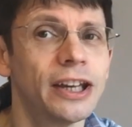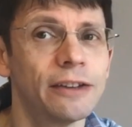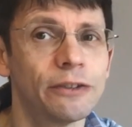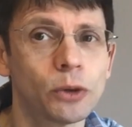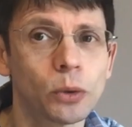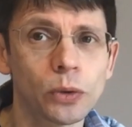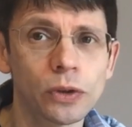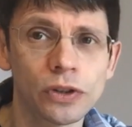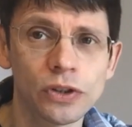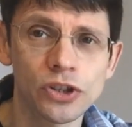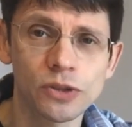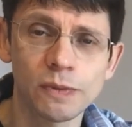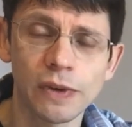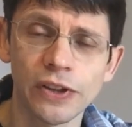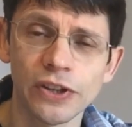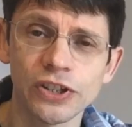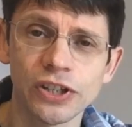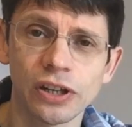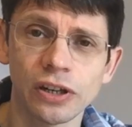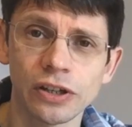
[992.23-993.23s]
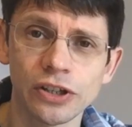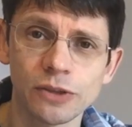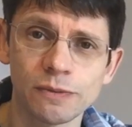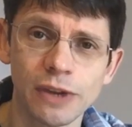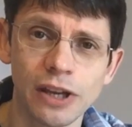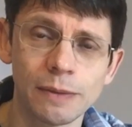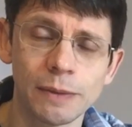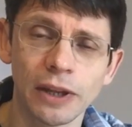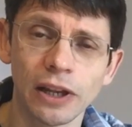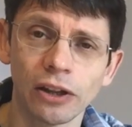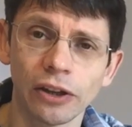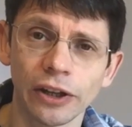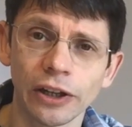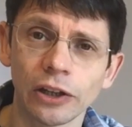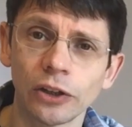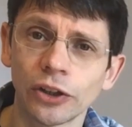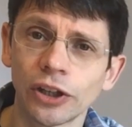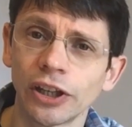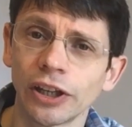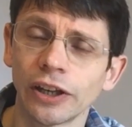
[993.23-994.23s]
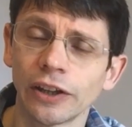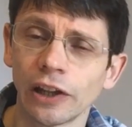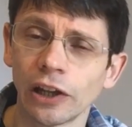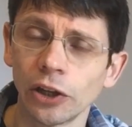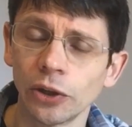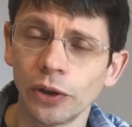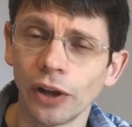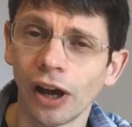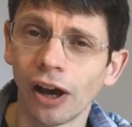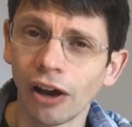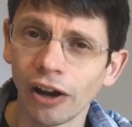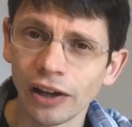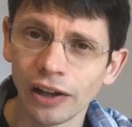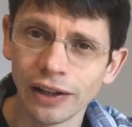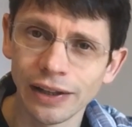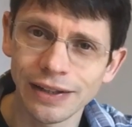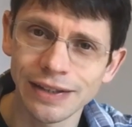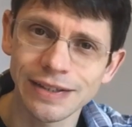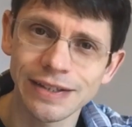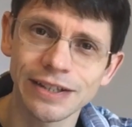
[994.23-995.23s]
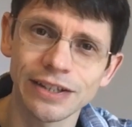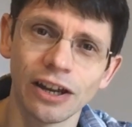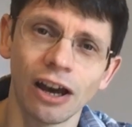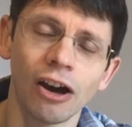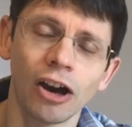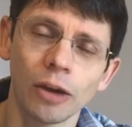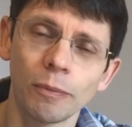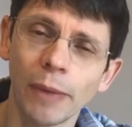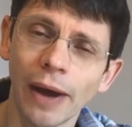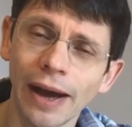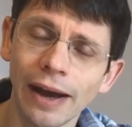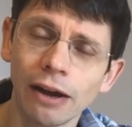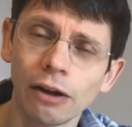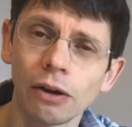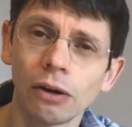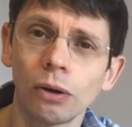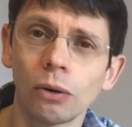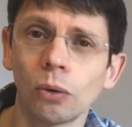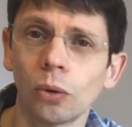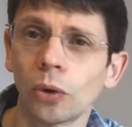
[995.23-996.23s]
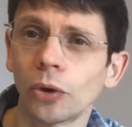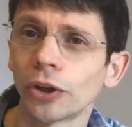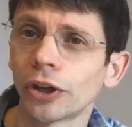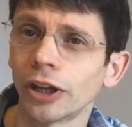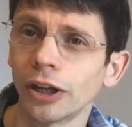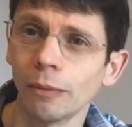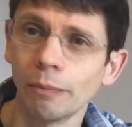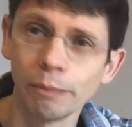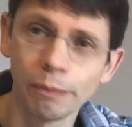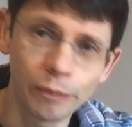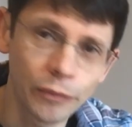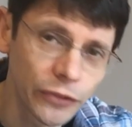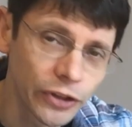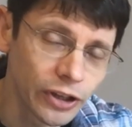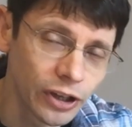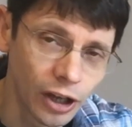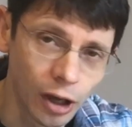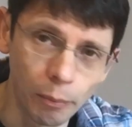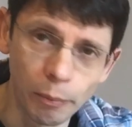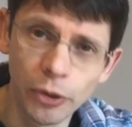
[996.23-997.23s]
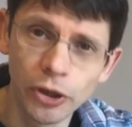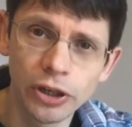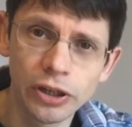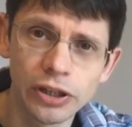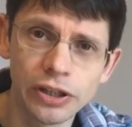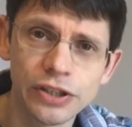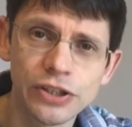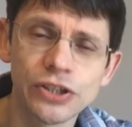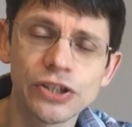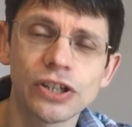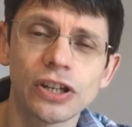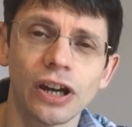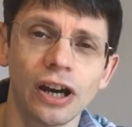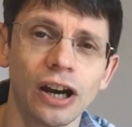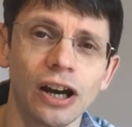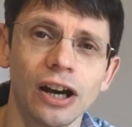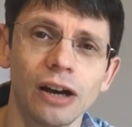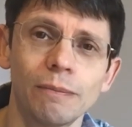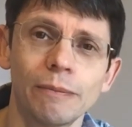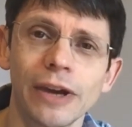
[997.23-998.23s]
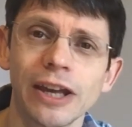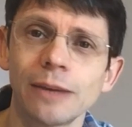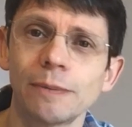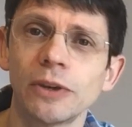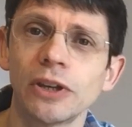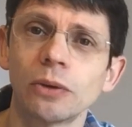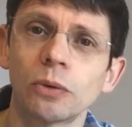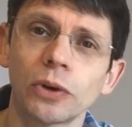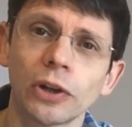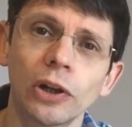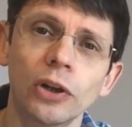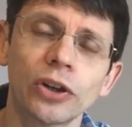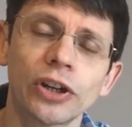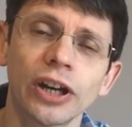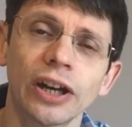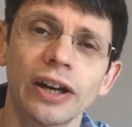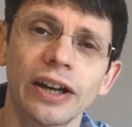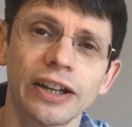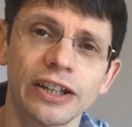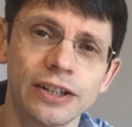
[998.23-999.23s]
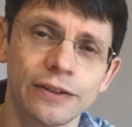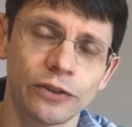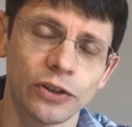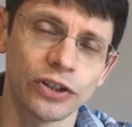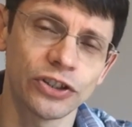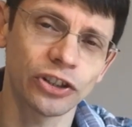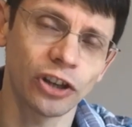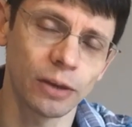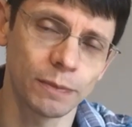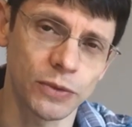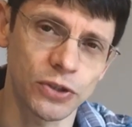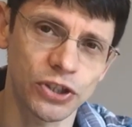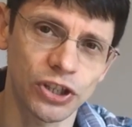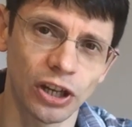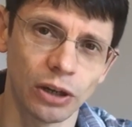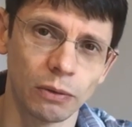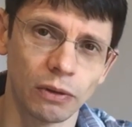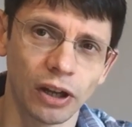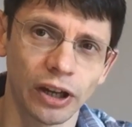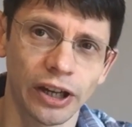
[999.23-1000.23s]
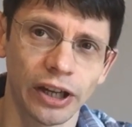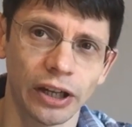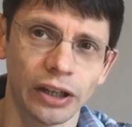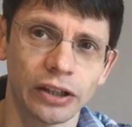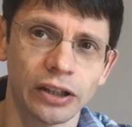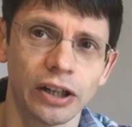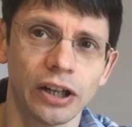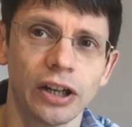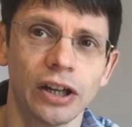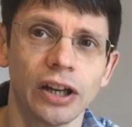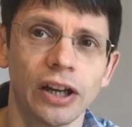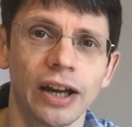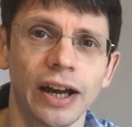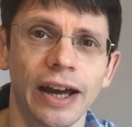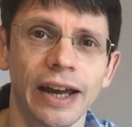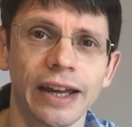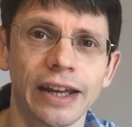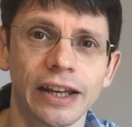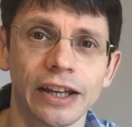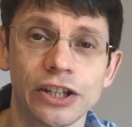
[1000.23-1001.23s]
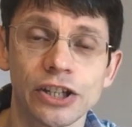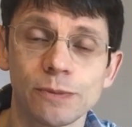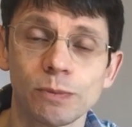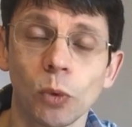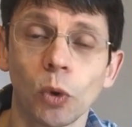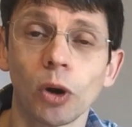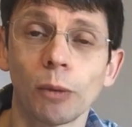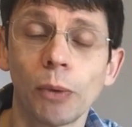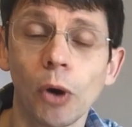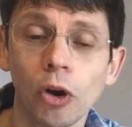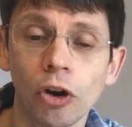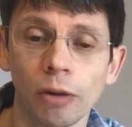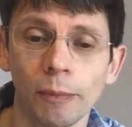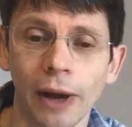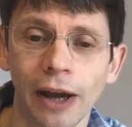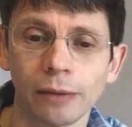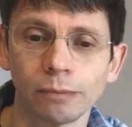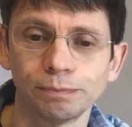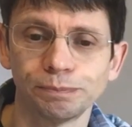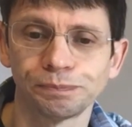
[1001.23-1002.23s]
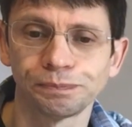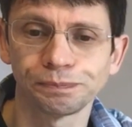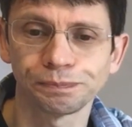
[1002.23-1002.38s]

If you want to do some other tasks, maybe like looking at the lunar highlands at high power, or looking at birds, maybe you want to look at a different type of scope like a smaller pochromat.